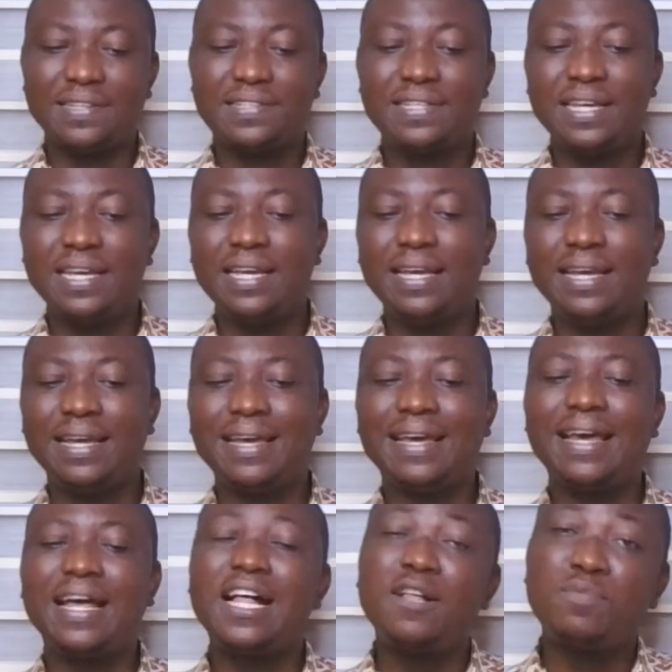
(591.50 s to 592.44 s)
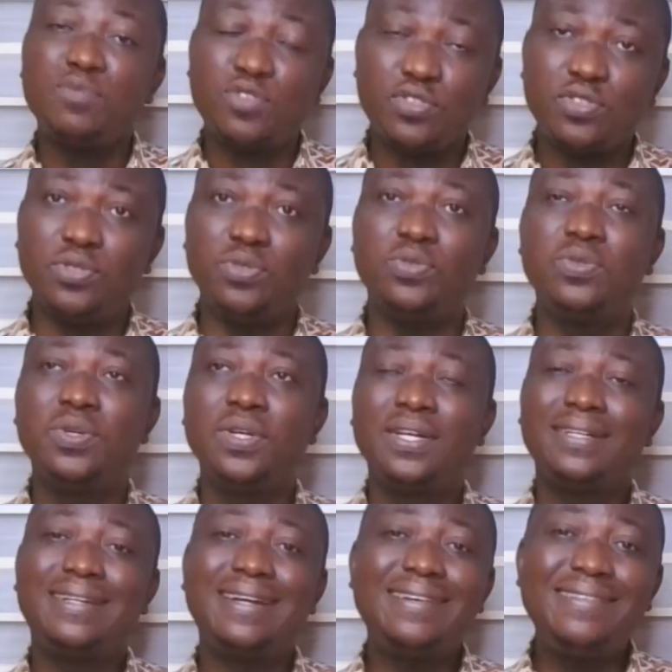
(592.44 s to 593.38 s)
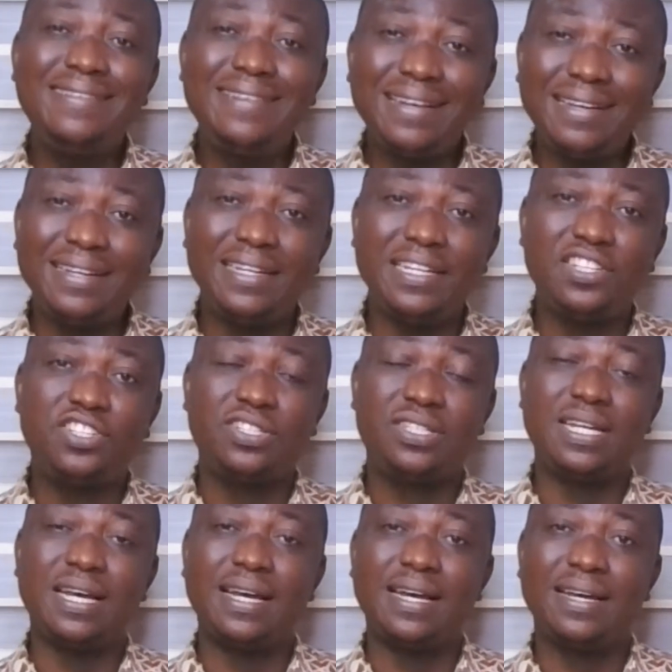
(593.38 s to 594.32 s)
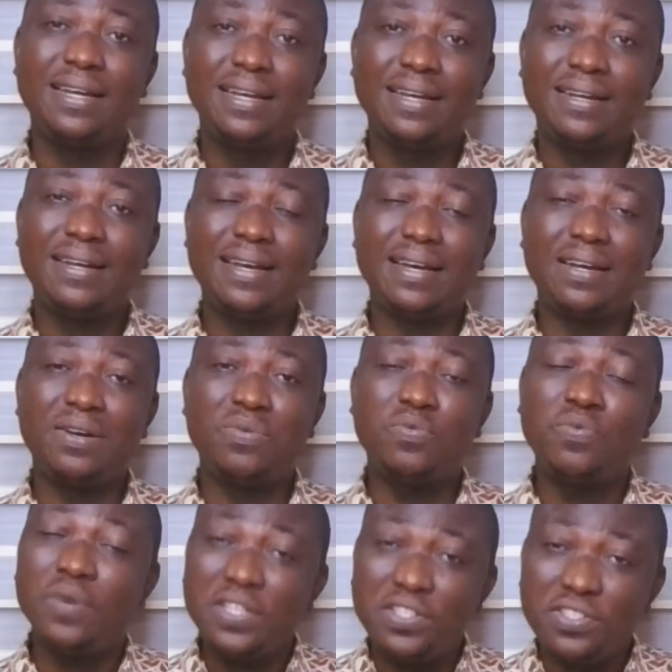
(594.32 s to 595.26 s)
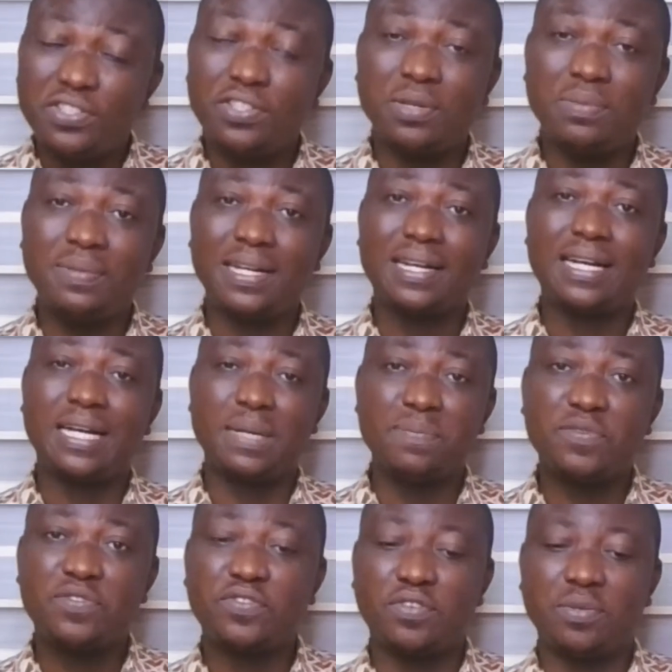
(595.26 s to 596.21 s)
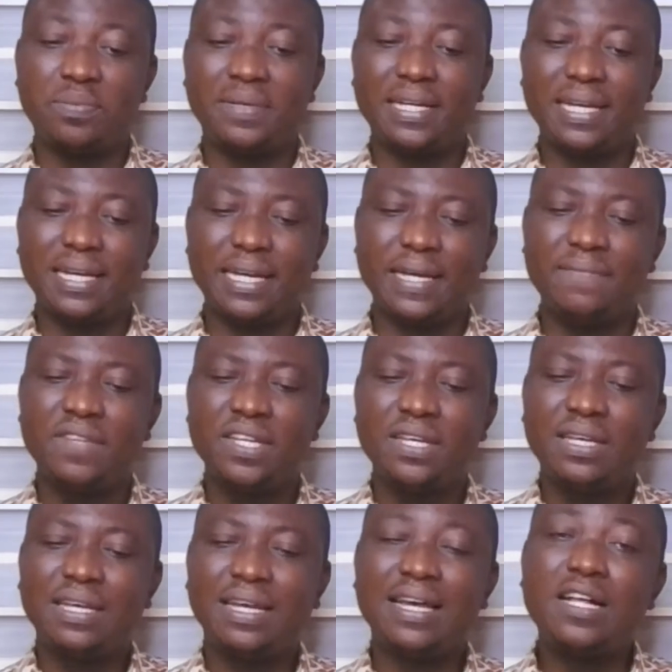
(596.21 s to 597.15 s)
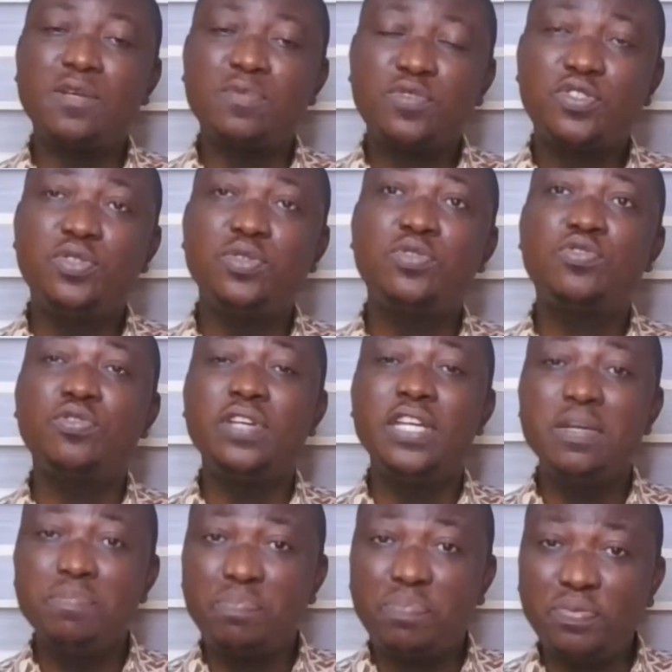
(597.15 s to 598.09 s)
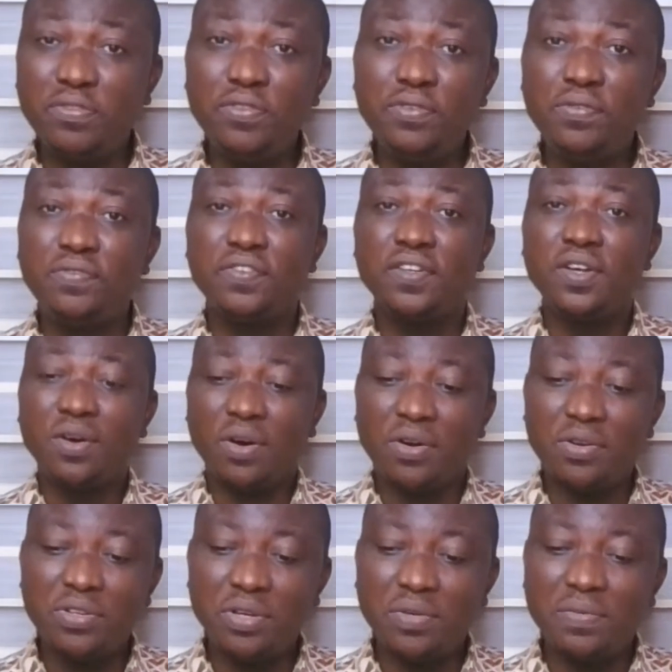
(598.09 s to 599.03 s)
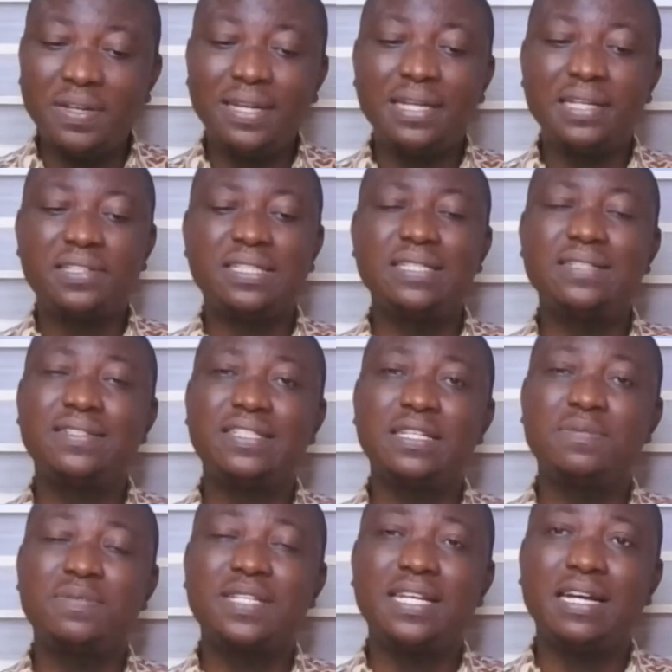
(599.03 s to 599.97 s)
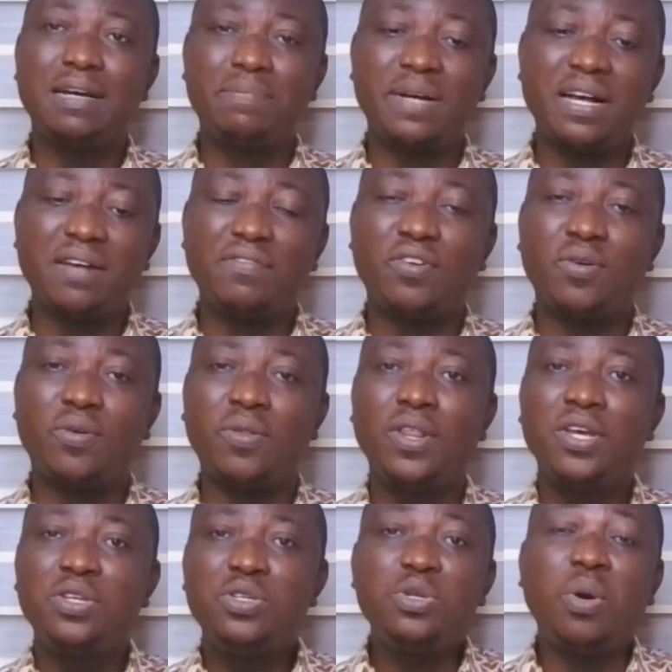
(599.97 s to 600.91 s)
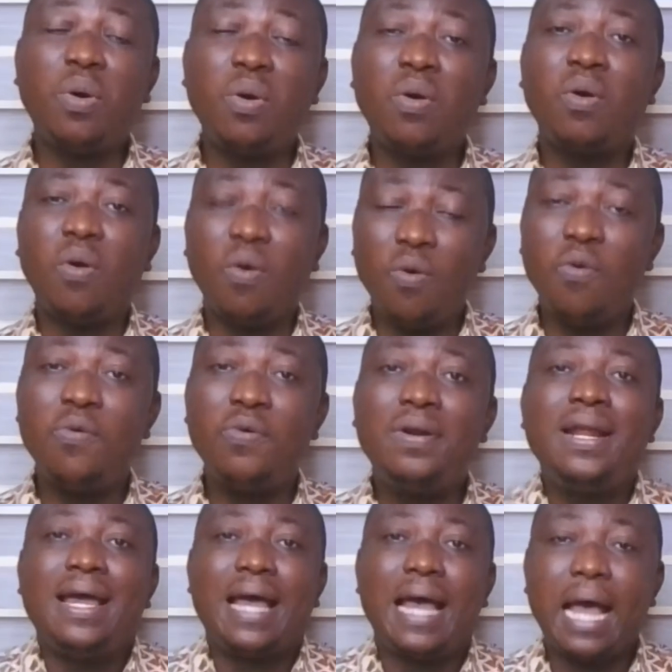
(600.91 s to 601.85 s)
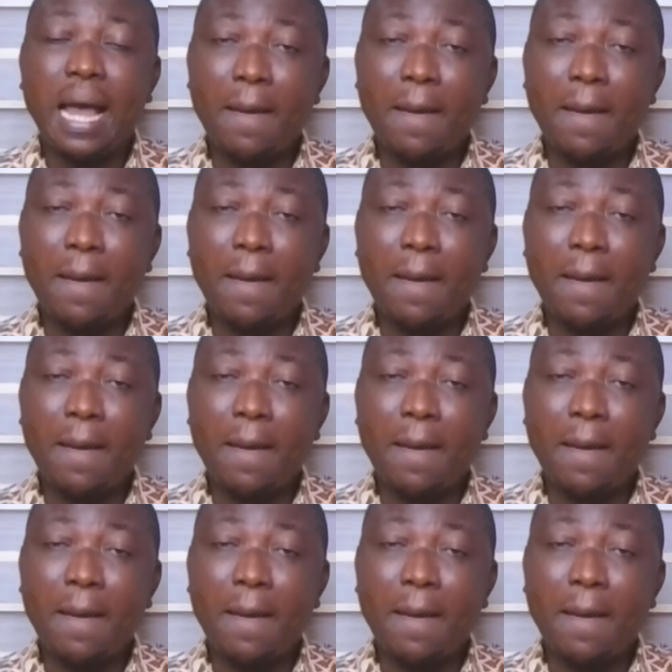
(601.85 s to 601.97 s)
are saying, helps you, that knowledge, that wisdom that comes from there, helps you to improve on your relationships and above all, your own